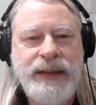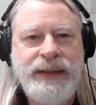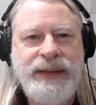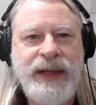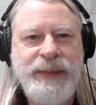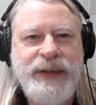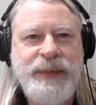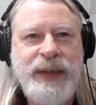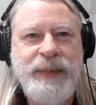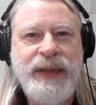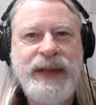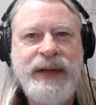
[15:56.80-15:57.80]
The dumbest
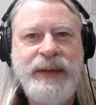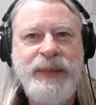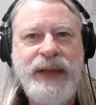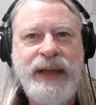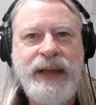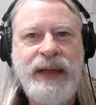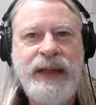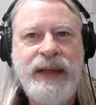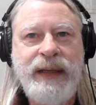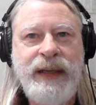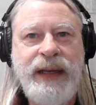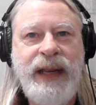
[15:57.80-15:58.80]
people on our planet,
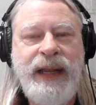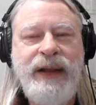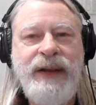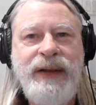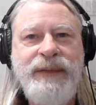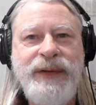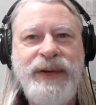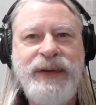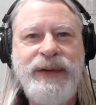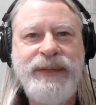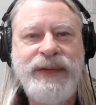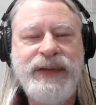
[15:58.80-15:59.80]
and they all
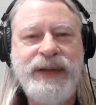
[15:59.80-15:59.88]
vote for